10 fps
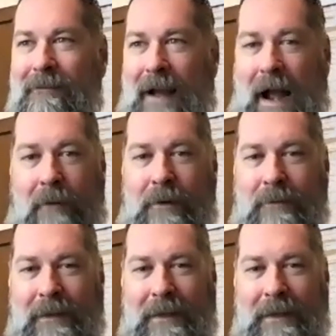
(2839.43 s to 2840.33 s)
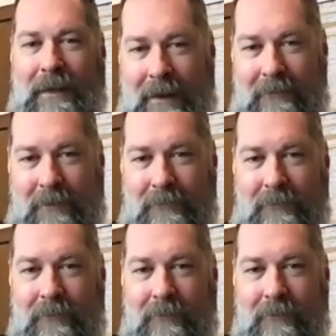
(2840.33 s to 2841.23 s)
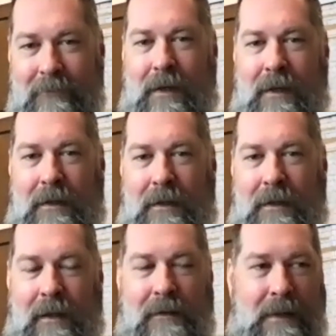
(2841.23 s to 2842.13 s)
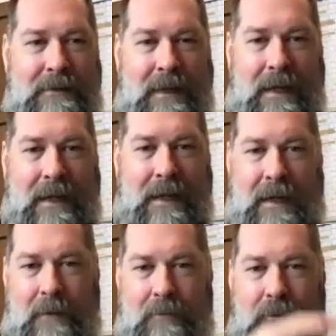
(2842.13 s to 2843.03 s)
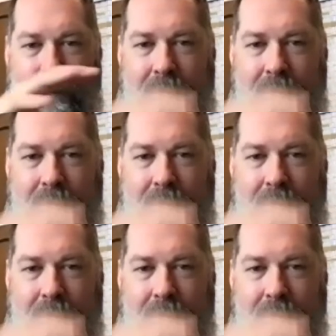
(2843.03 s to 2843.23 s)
I wouldn't believe any of them unless you keep